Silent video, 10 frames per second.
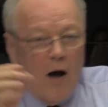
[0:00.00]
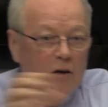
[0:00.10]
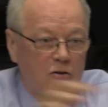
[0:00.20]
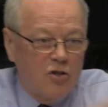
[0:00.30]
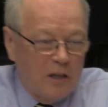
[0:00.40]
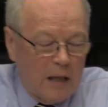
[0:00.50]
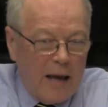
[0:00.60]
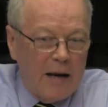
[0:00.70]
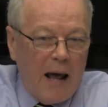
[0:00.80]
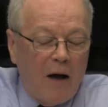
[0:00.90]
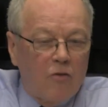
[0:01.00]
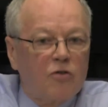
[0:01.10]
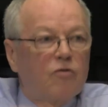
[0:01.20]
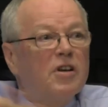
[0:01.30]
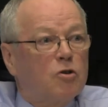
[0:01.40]
she laid out
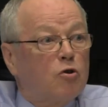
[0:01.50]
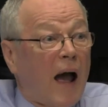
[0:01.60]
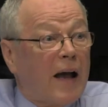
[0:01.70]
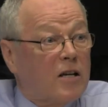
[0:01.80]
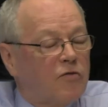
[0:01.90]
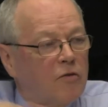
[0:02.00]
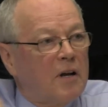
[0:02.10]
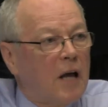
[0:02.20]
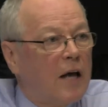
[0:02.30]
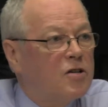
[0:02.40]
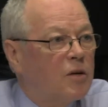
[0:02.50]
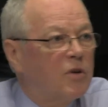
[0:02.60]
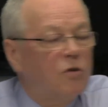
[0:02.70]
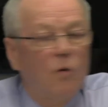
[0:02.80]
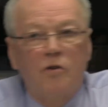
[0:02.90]
three tracks for engaging
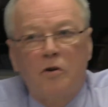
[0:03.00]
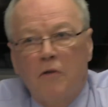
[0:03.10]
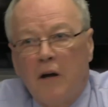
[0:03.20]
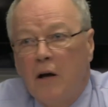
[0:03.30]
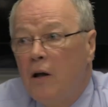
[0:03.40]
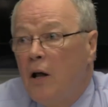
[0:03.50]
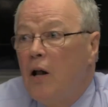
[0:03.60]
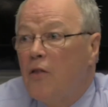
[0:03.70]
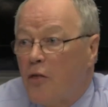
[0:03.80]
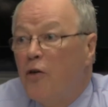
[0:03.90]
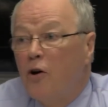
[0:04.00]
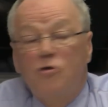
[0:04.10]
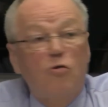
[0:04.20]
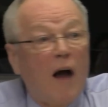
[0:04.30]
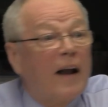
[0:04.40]
with North Korea. The third
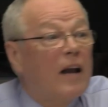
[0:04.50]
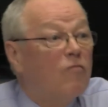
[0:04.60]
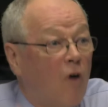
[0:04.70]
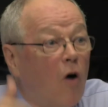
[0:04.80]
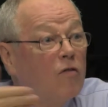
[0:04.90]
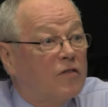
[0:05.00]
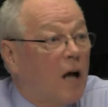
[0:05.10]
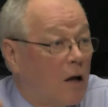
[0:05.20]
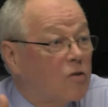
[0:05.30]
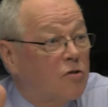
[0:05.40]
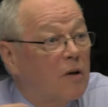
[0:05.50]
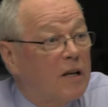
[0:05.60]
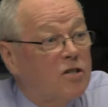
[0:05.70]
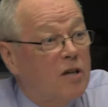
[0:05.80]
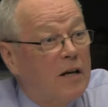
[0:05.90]
track involved cultural
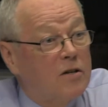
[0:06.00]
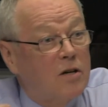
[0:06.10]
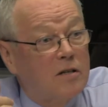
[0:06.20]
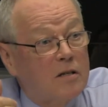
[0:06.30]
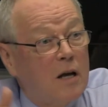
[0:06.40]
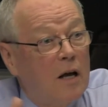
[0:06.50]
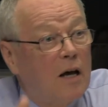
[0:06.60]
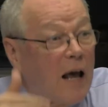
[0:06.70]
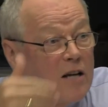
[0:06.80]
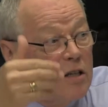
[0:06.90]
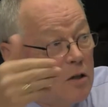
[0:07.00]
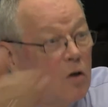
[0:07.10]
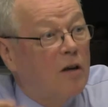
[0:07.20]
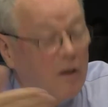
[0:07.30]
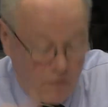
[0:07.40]
exchanges and actually
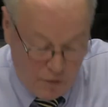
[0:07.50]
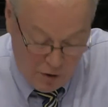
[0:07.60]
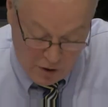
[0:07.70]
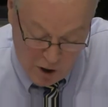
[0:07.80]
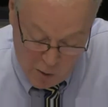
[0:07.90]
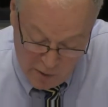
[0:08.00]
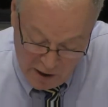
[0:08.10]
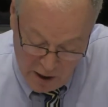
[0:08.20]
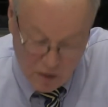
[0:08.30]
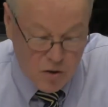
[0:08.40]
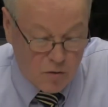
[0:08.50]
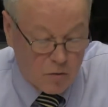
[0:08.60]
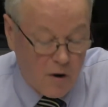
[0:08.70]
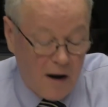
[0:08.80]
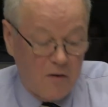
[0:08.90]
looking for a common cultural
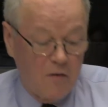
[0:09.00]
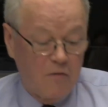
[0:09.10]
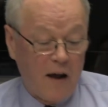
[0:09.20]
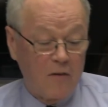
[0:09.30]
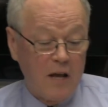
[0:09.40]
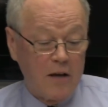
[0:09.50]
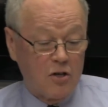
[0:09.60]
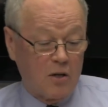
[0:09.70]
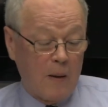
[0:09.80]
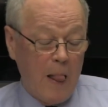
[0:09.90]
ground and foundation